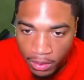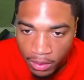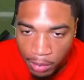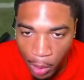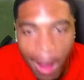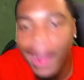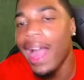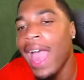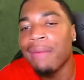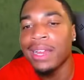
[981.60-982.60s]
The Mariah
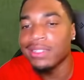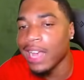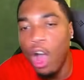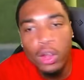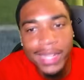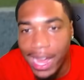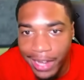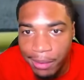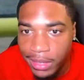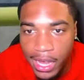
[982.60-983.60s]
Hampton is the only
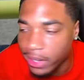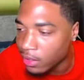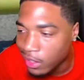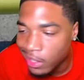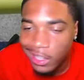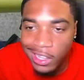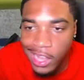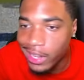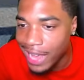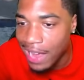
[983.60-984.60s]
goddamn good,
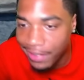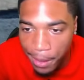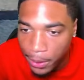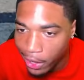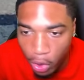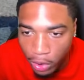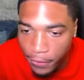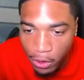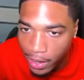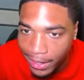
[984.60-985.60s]
good goddamn player on the
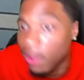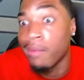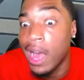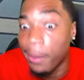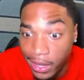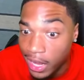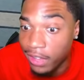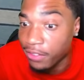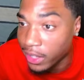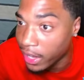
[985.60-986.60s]
field right now, in my opinion. I
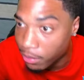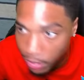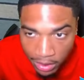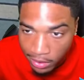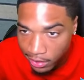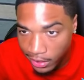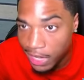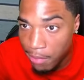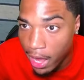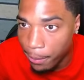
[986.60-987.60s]
ain't finna cap.
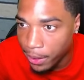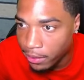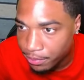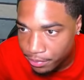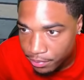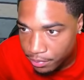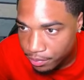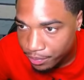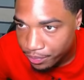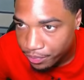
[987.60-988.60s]
In my opinion. JMU
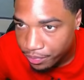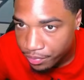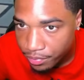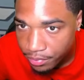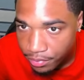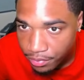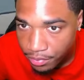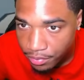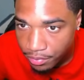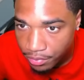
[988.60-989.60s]
blitzes.
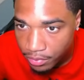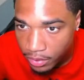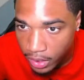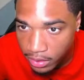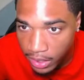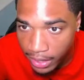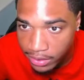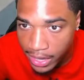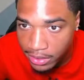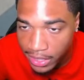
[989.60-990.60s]
That's good.
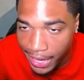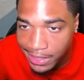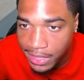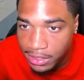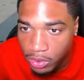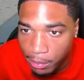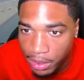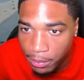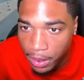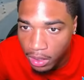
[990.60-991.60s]
as catch. Yeah, 18 too. I'm gonna
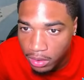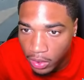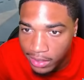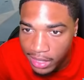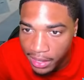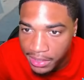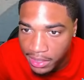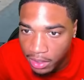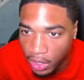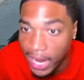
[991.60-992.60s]
keep it up. That's not
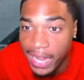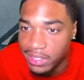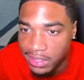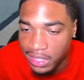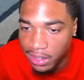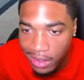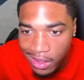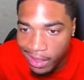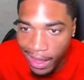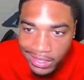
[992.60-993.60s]
18. No, that is
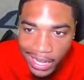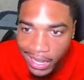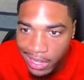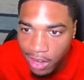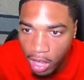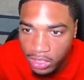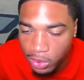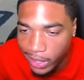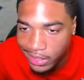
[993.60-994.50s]
18. 18 he a dog too.